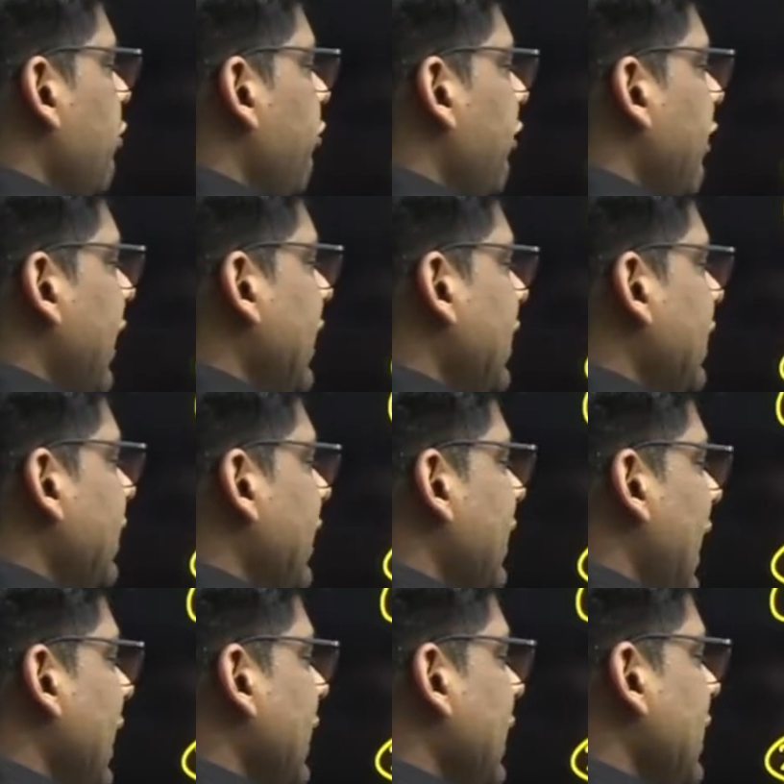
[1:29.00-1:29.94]
find the
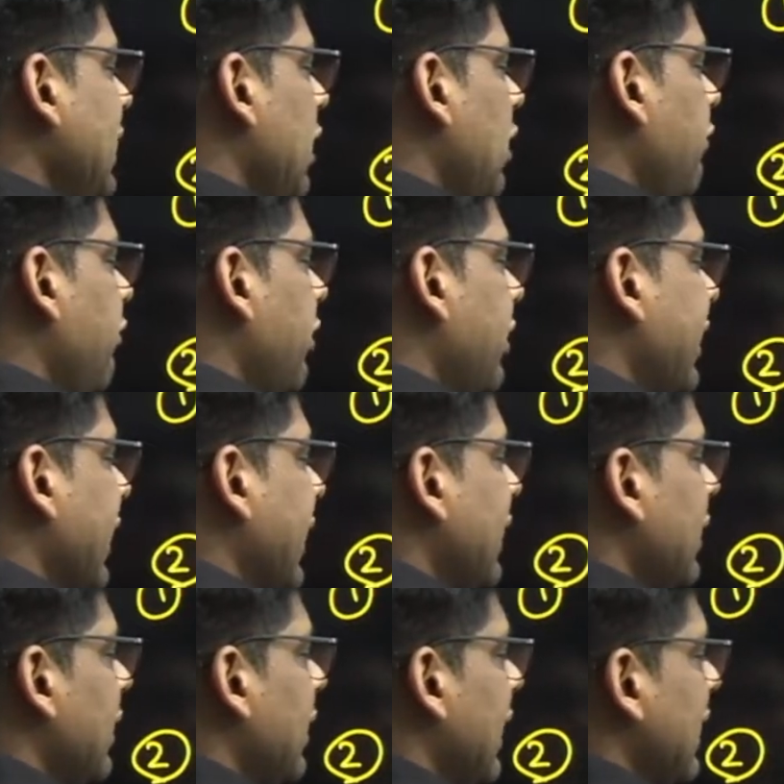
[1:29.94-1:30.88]
area of a
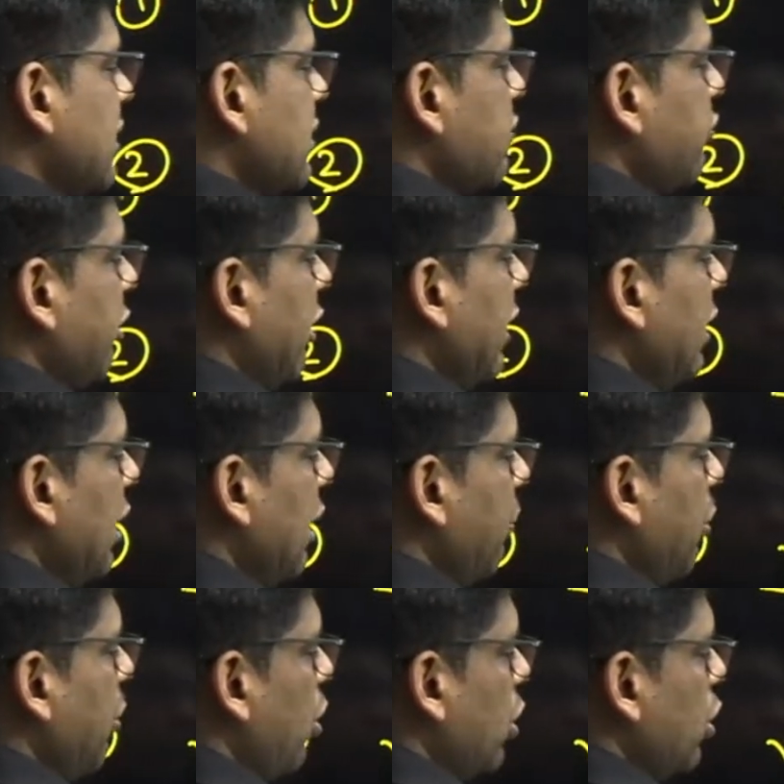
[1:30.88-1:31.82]
triangle as 1
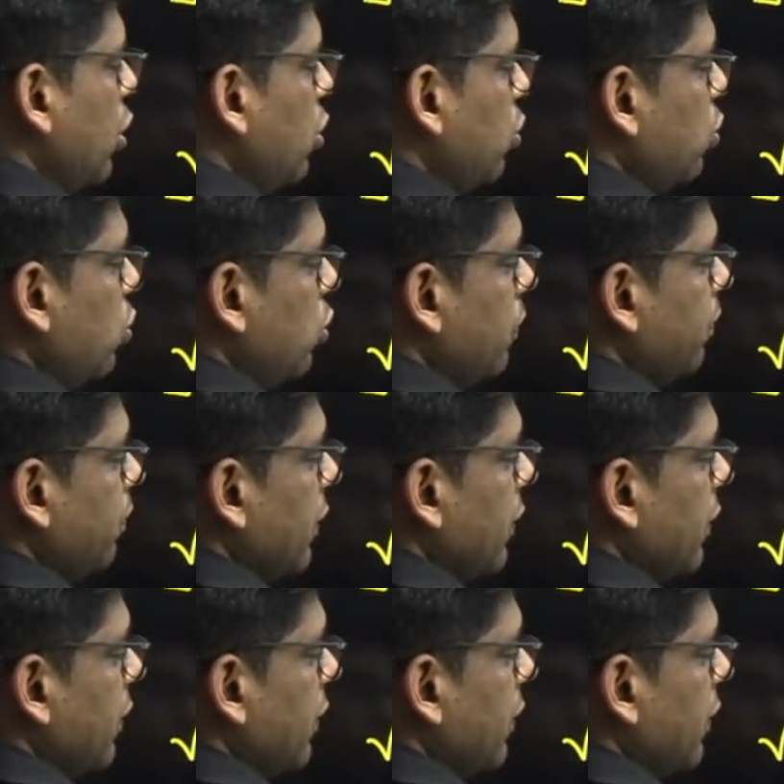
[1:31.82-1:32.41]
upon 2